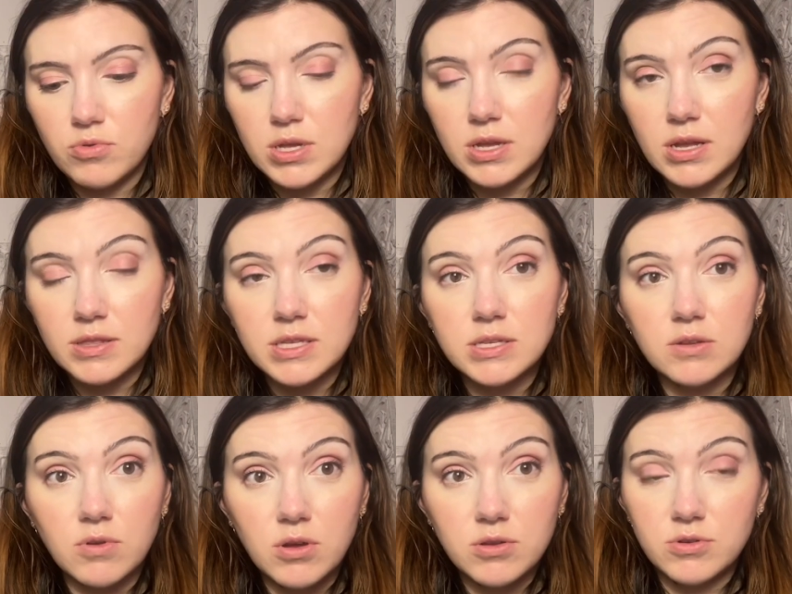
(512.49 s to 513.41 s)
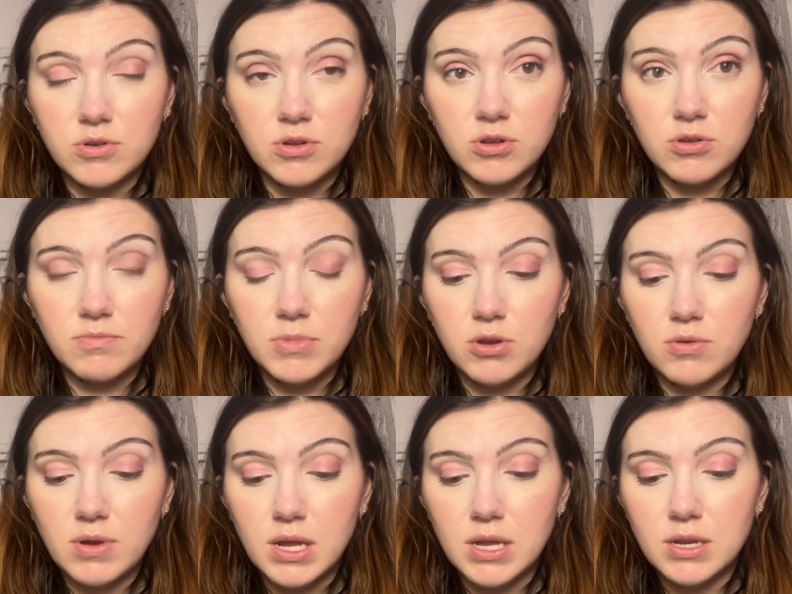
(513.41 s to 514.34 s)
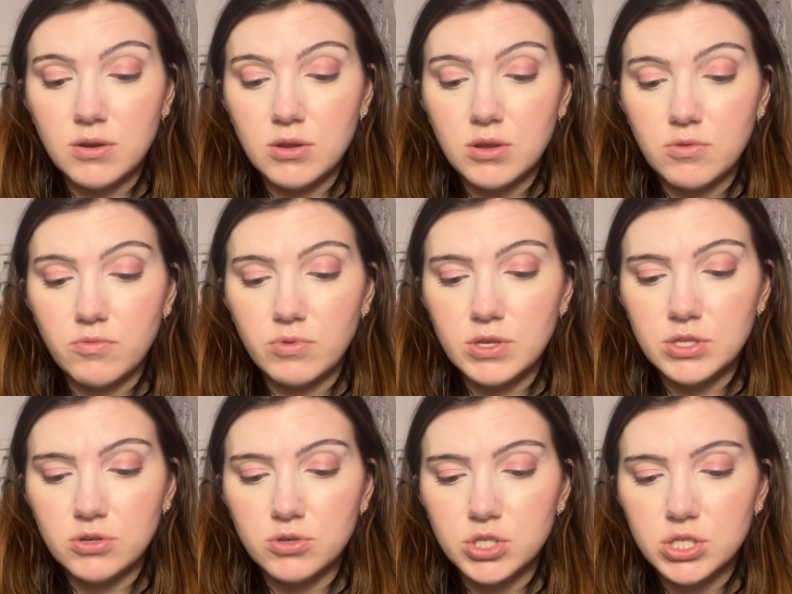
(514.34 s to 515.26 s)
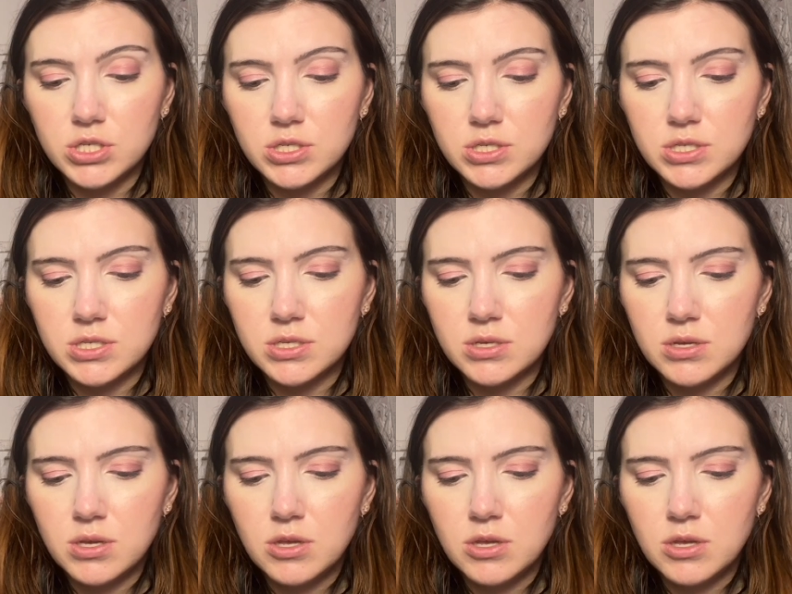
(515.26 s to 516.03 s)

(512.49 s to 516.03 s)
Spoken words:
I got this $100 Murad Resurgence